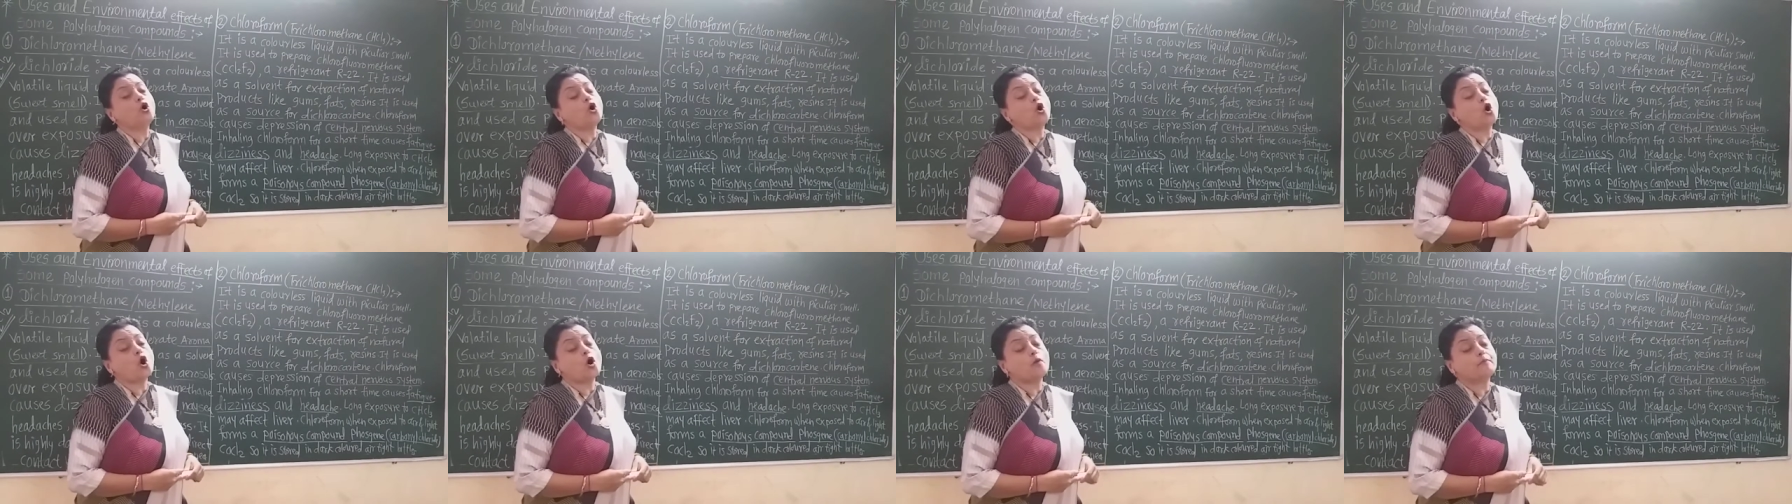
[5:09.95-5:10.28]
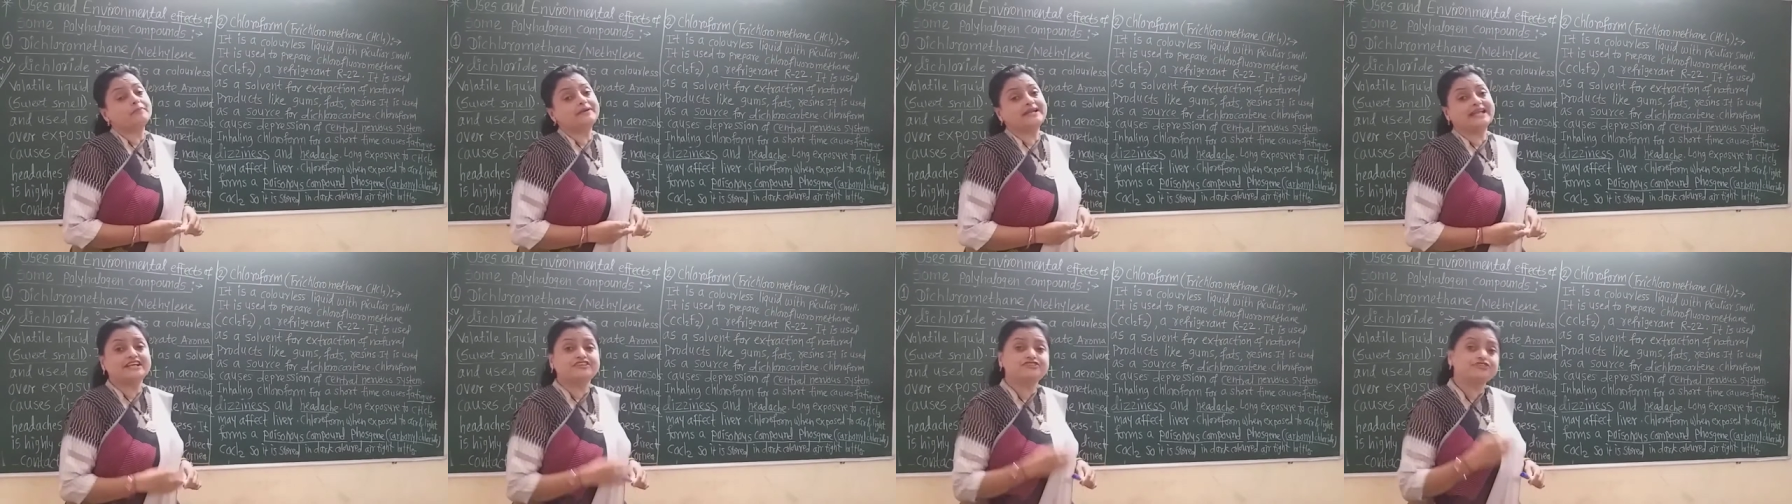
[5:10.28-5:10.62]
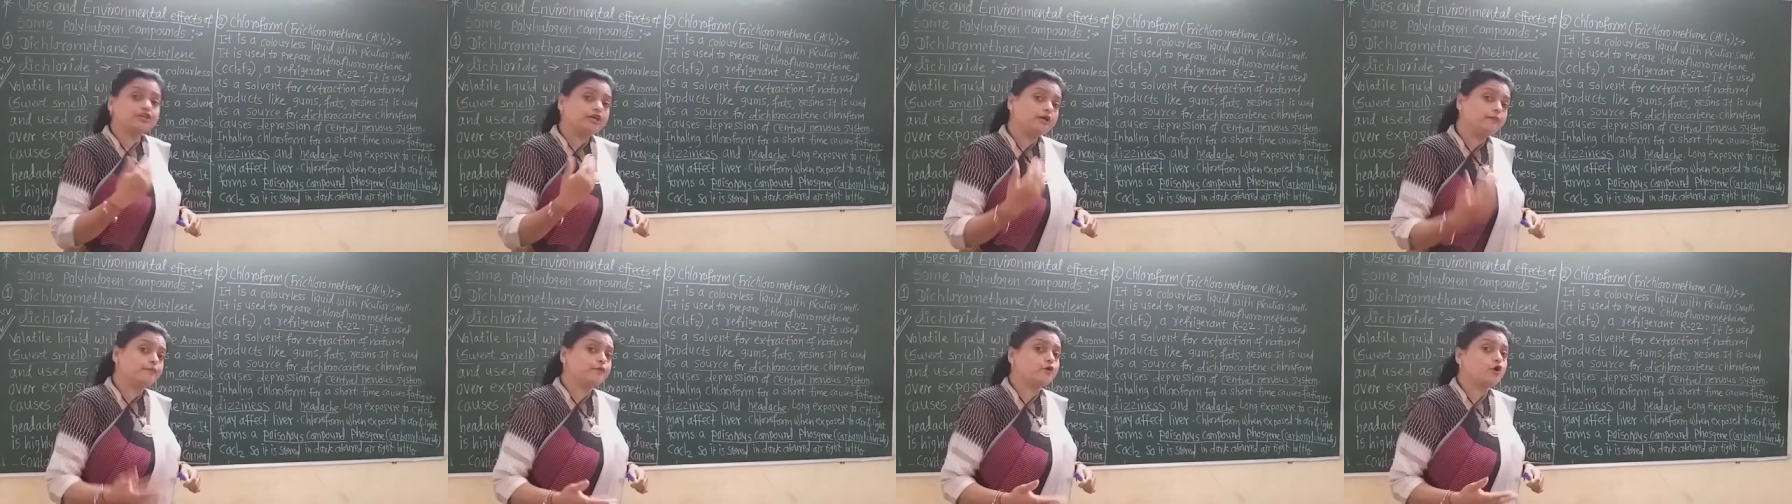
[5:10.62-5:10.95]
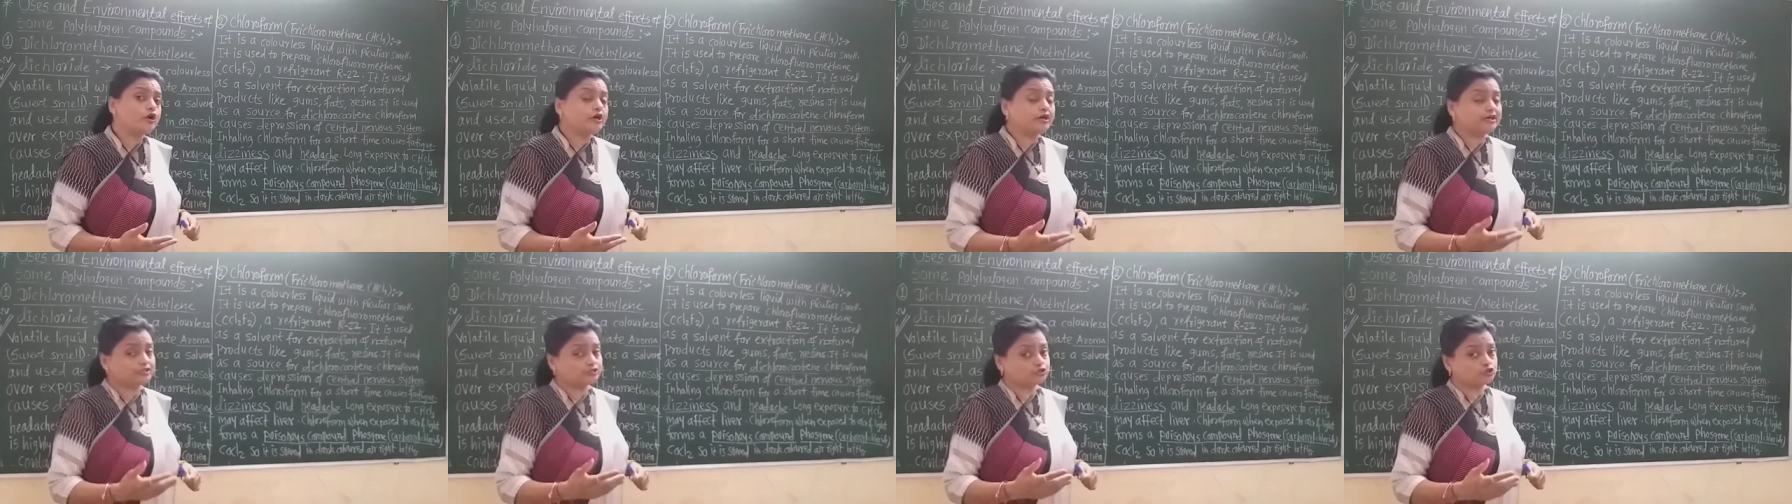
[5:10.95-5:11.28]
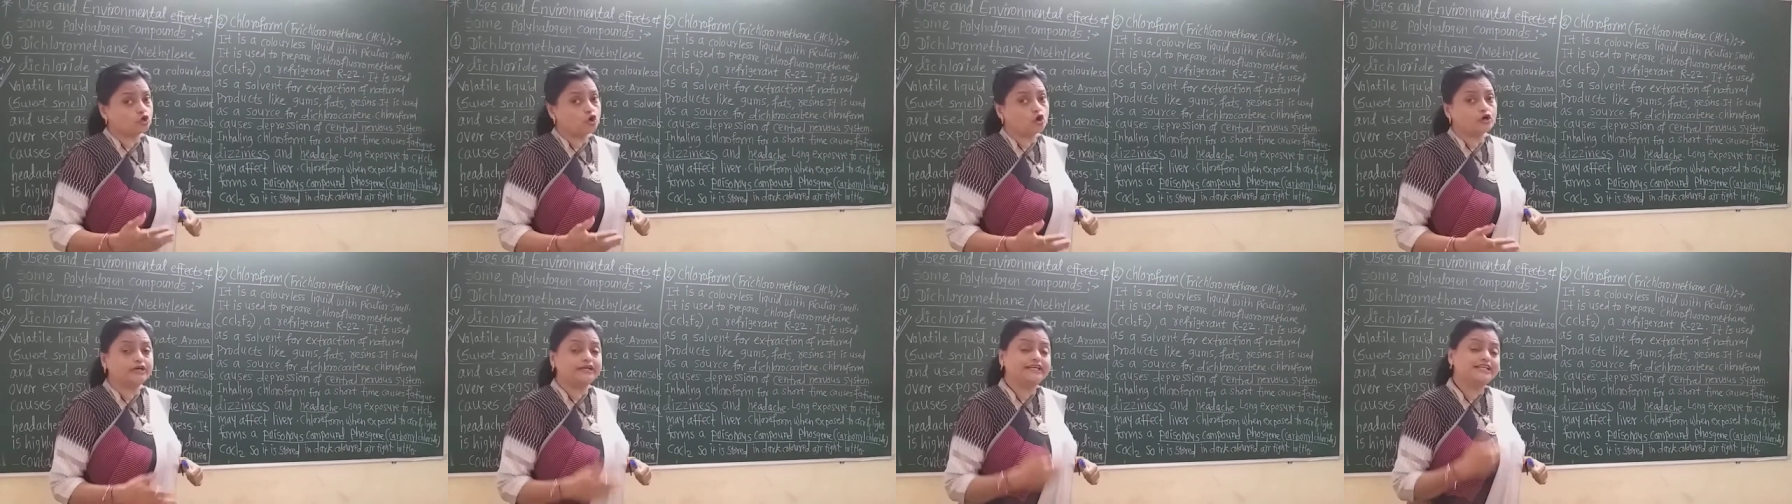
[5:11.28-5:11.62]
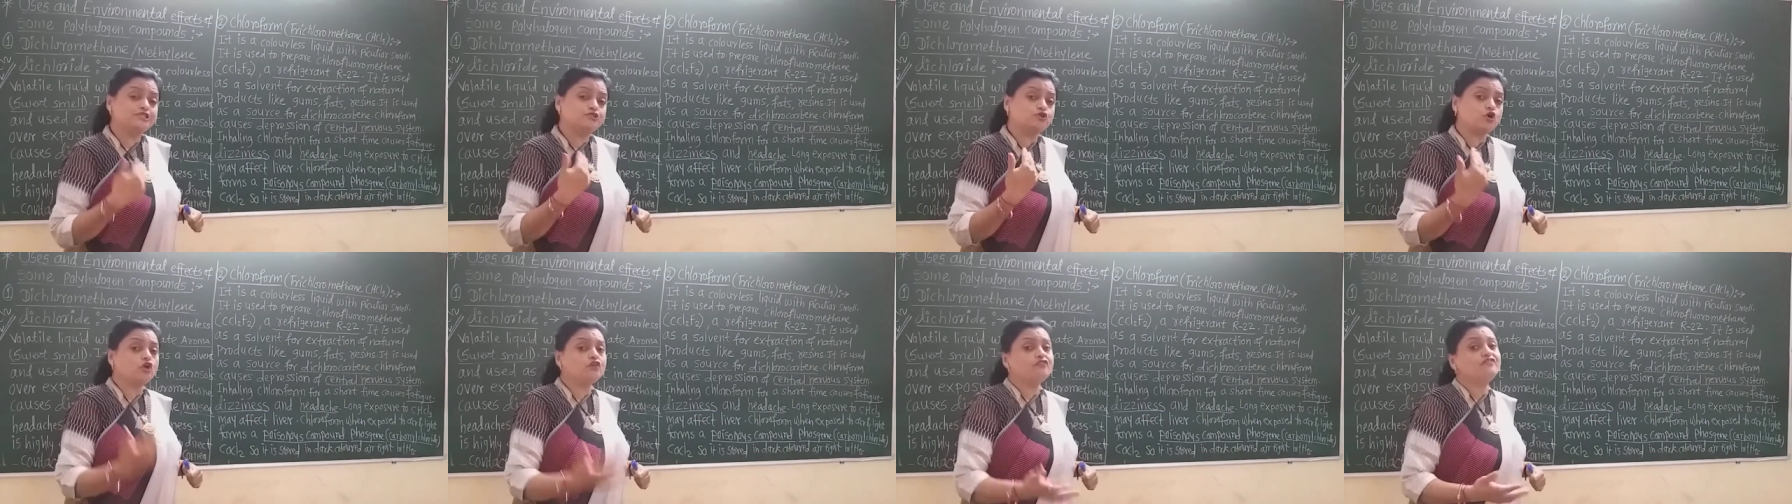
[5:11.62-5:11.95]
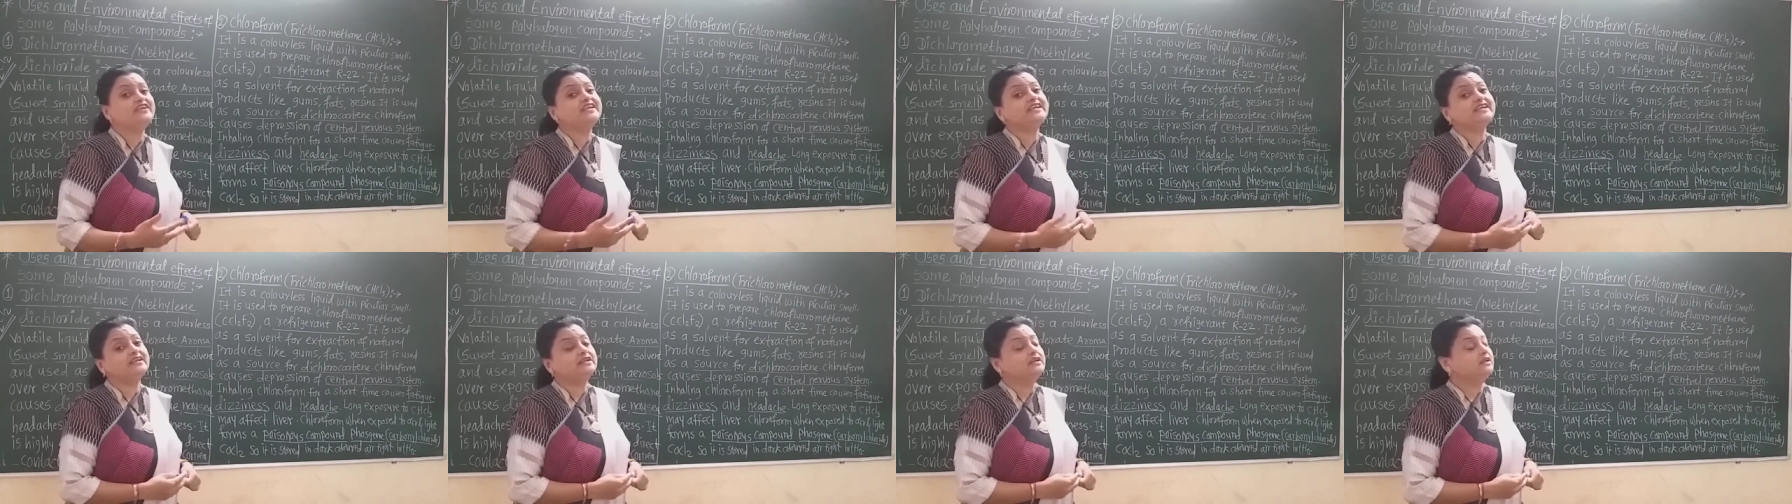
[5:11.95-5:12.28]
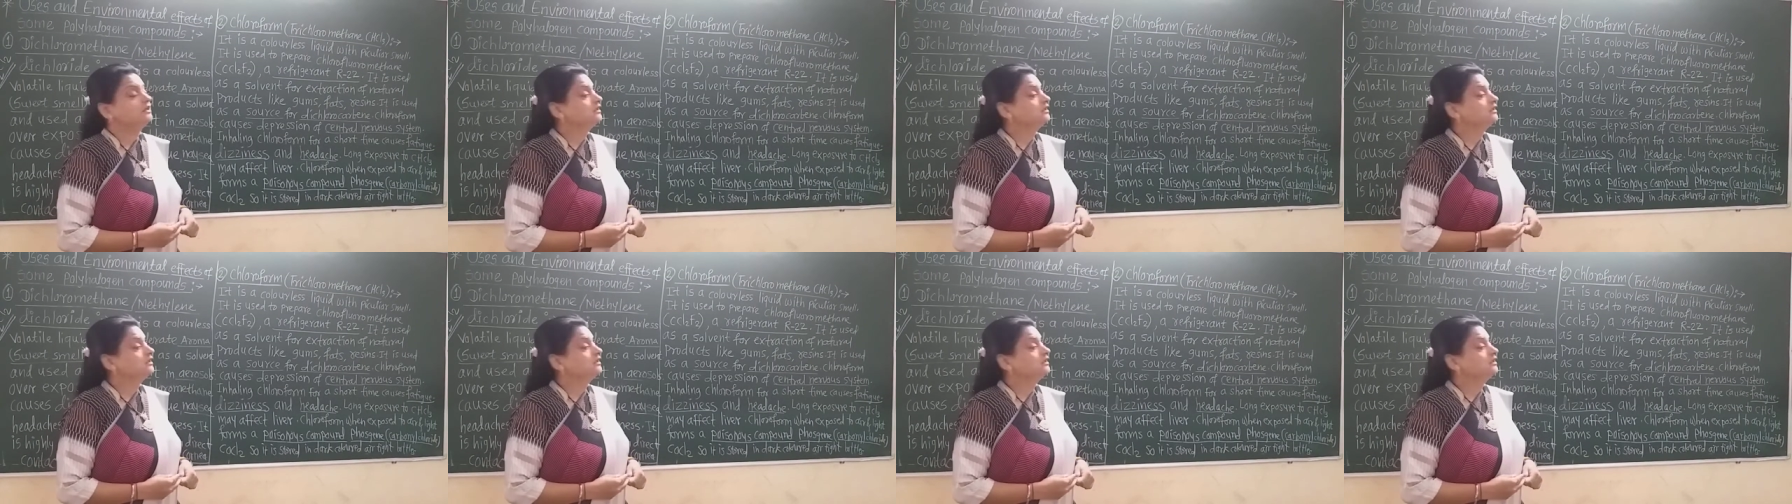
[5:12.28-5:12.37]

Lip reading: of natural products on dissolving